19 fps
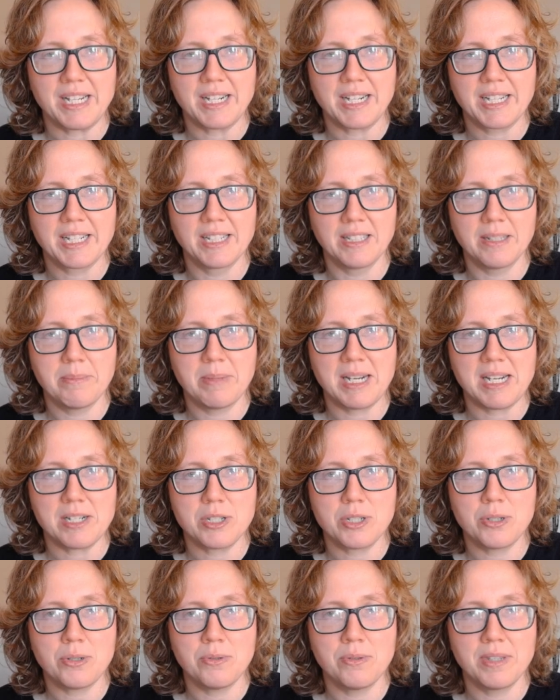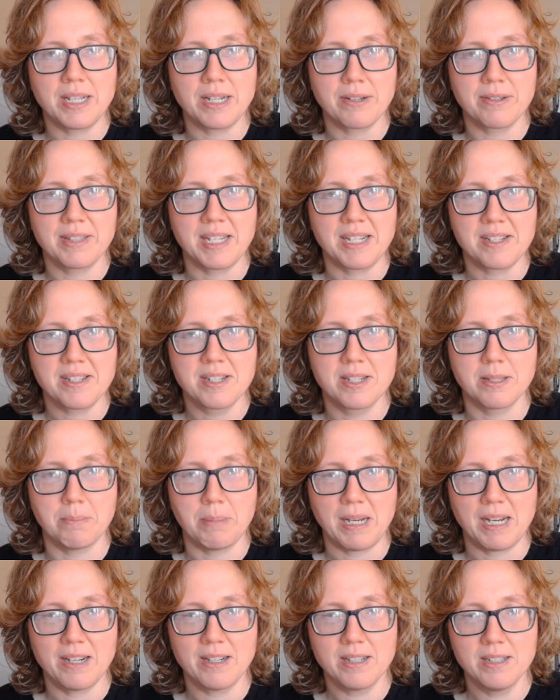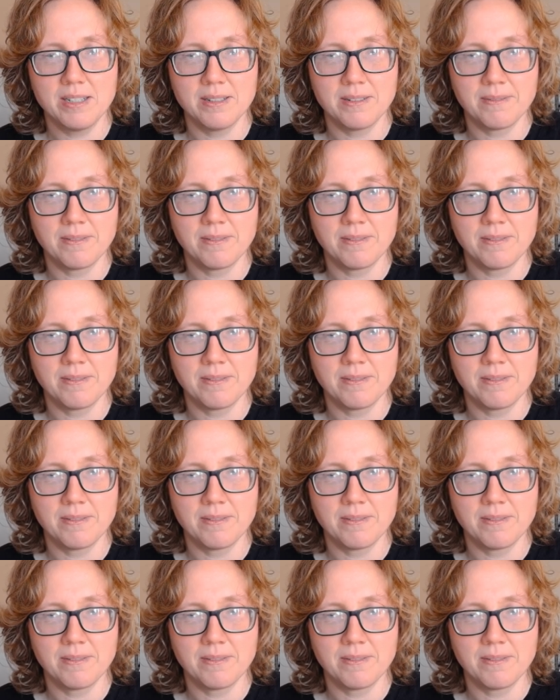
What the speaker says: and I can eliminate 2 there thanks to the pair.